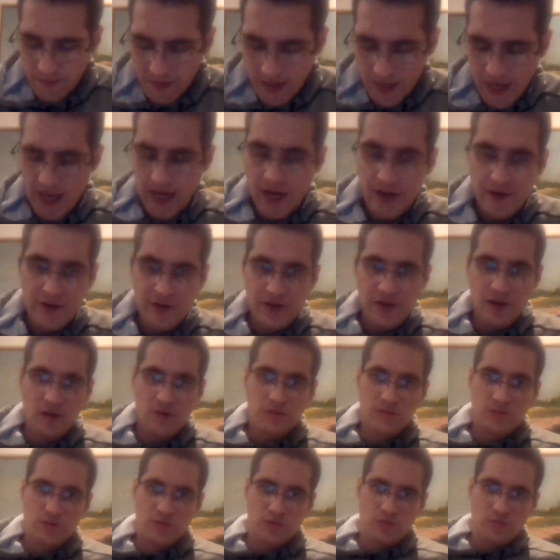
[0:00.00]
Herod
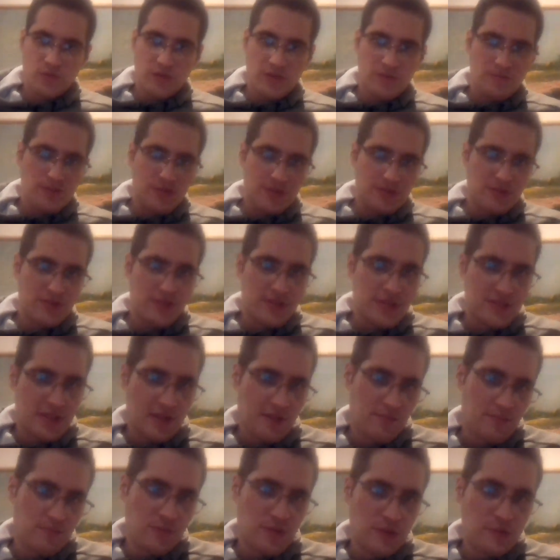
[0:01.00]
also rebuilds the
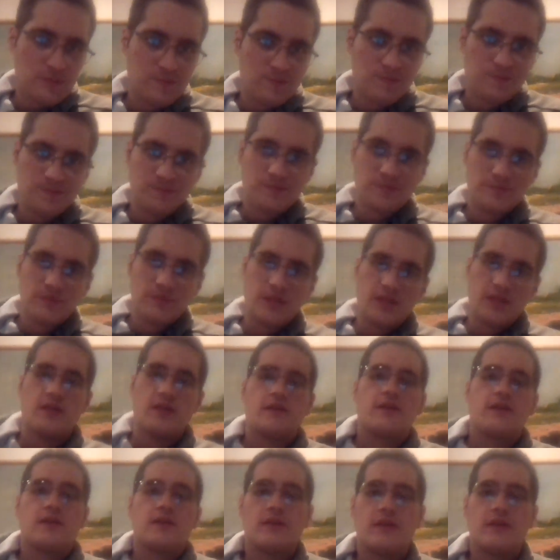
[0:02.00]
temple
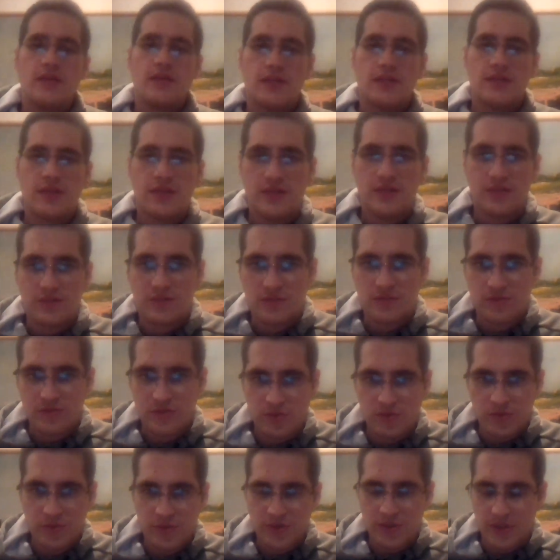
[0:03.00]
in
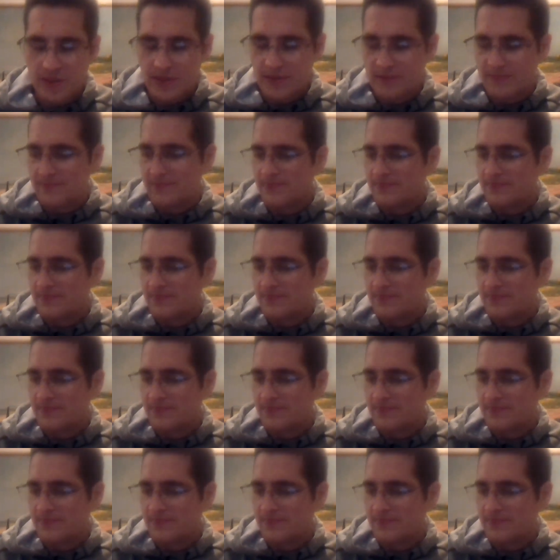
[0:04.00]
Jerusalem,